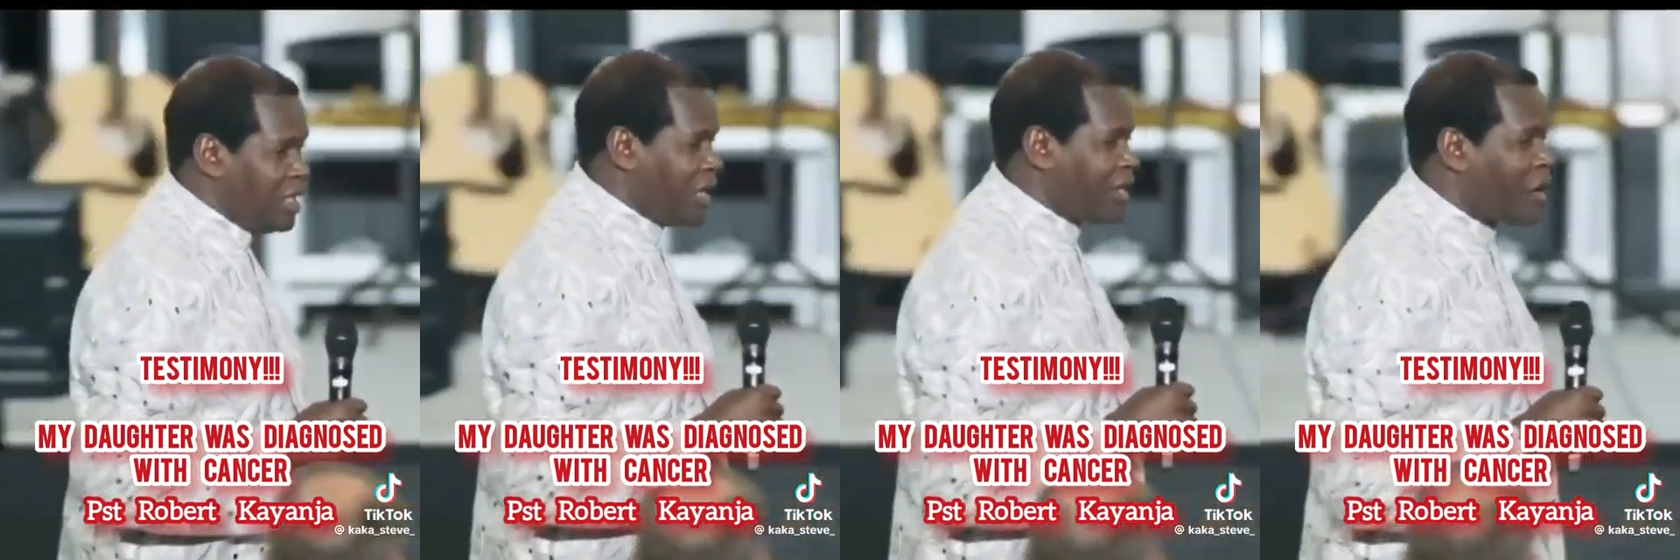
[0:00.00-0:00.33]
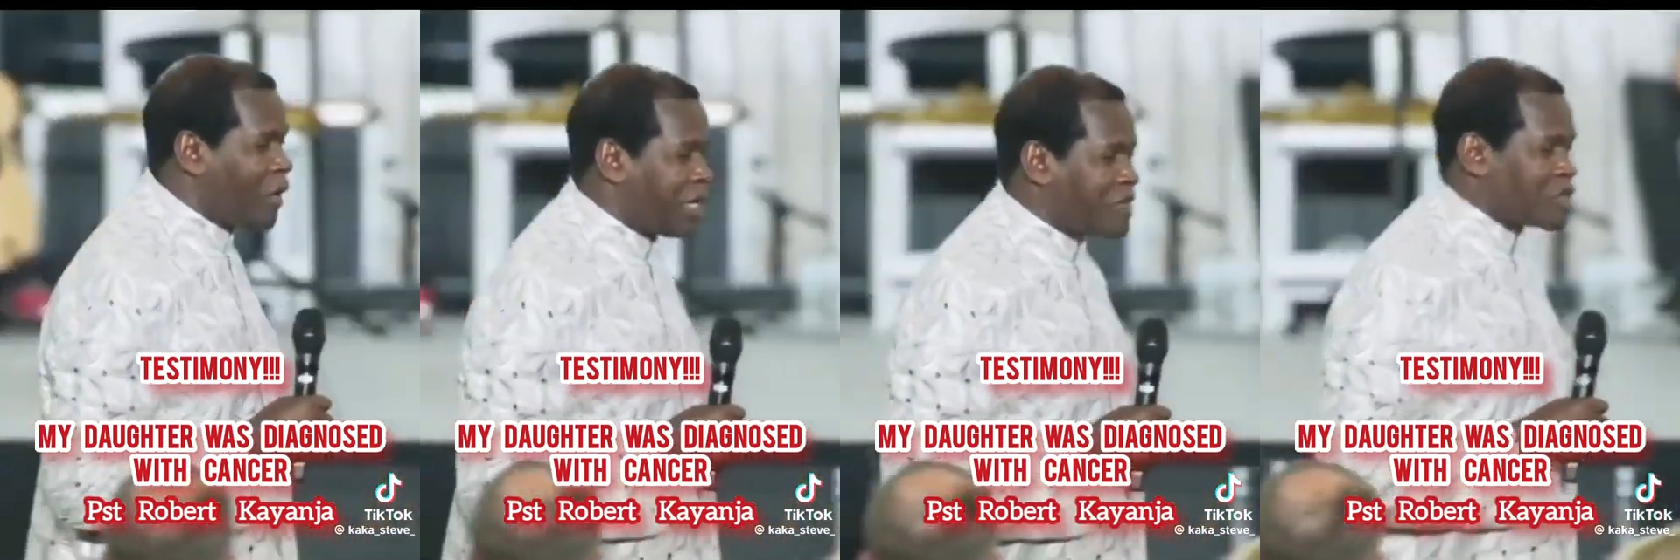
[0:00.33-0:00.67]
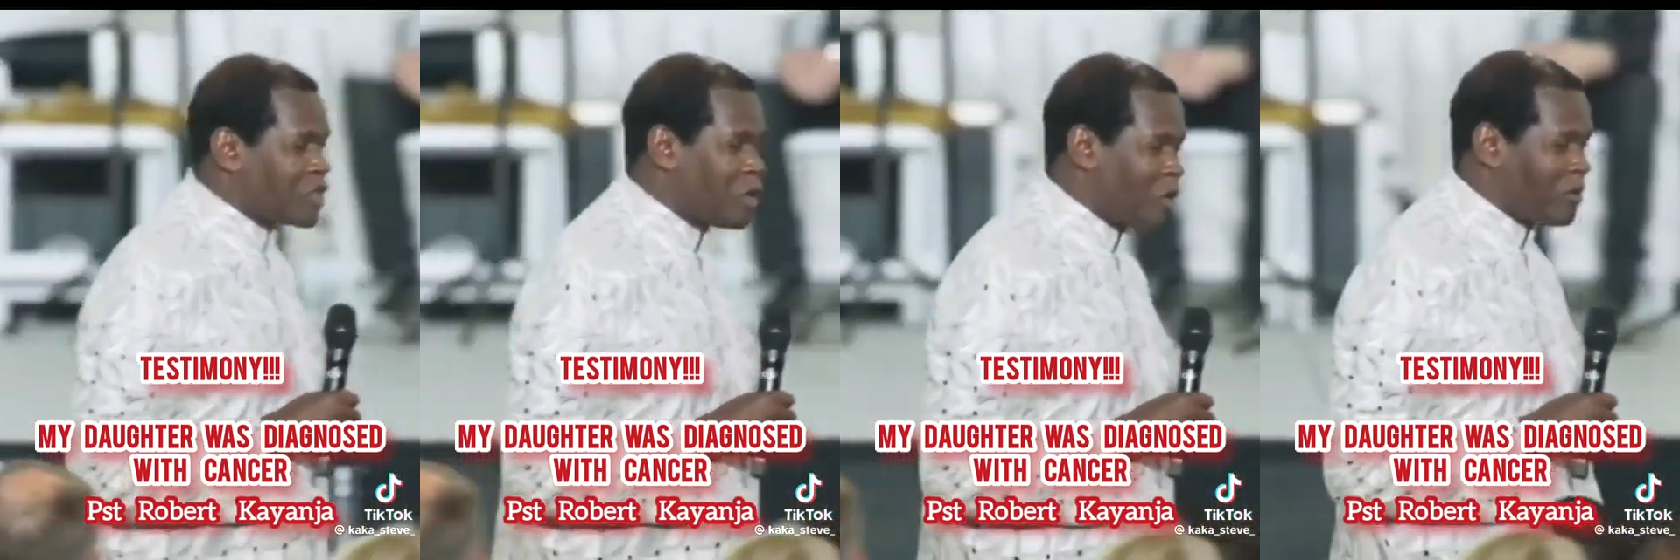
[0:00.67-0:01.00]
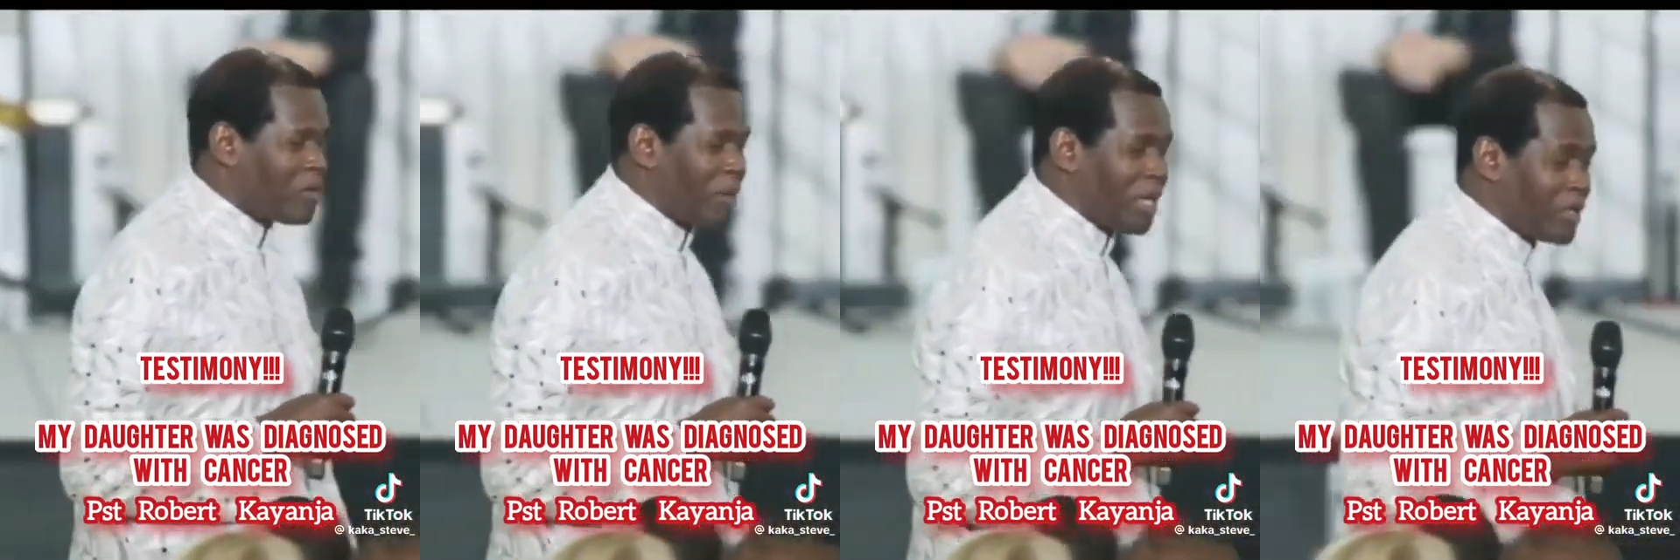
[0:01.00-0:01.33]
And I went and saw
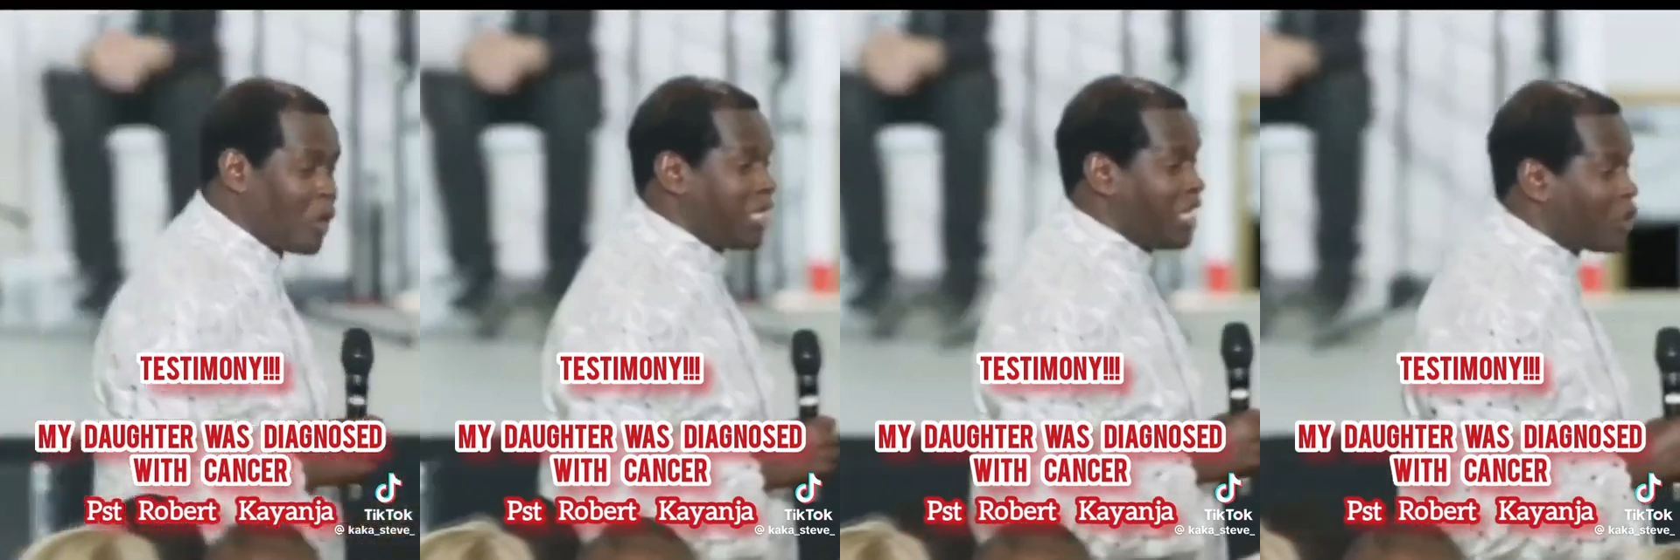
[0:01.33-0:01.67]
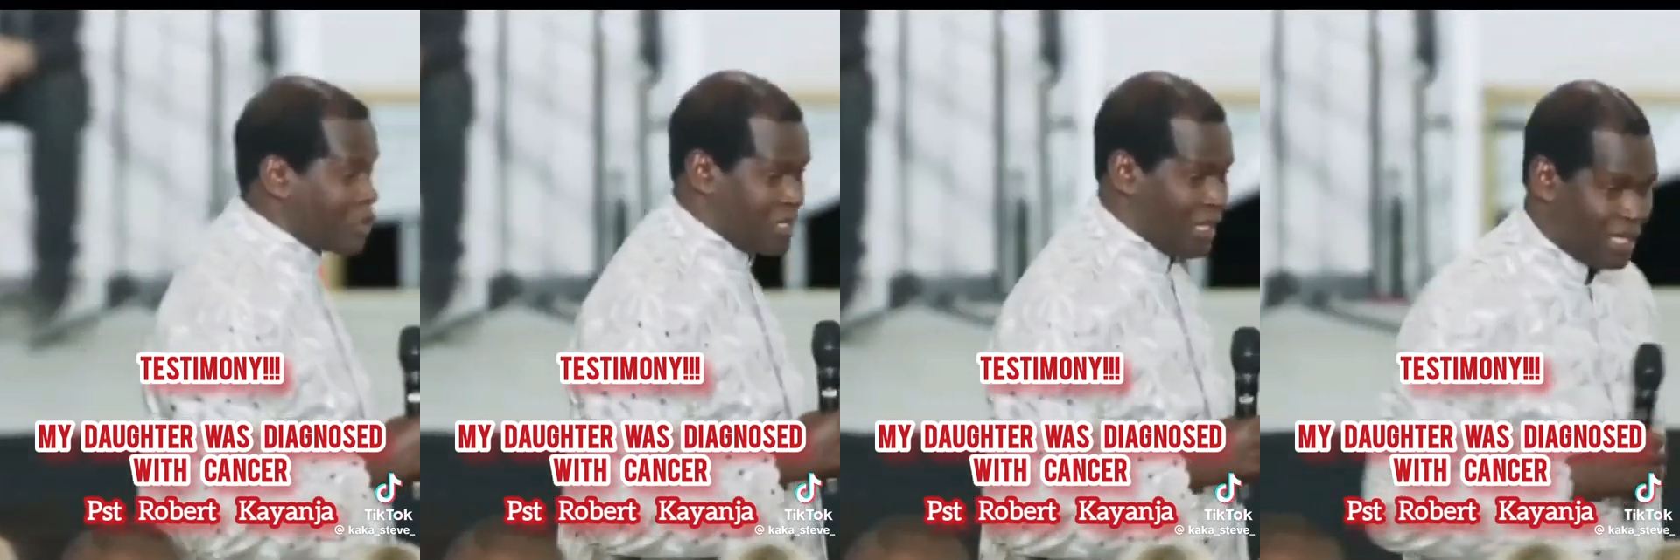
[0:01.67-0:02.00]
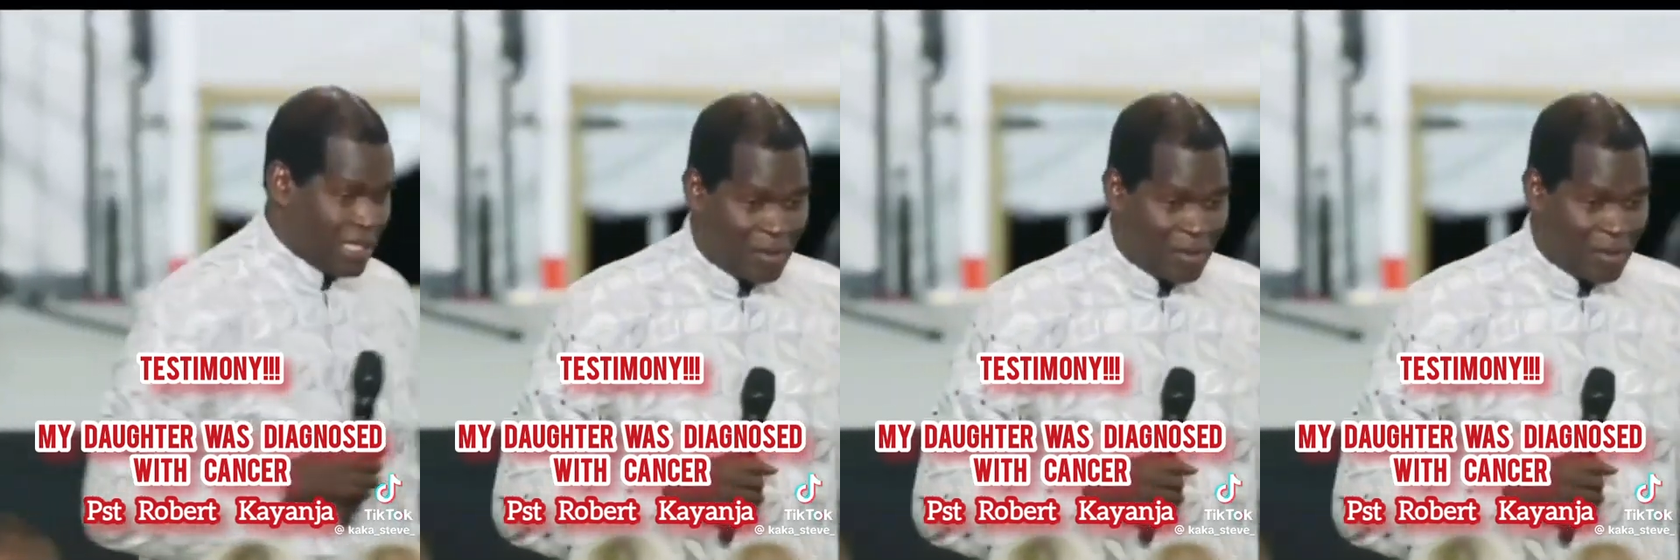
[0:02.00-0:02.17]
Mama Dodie Osteen,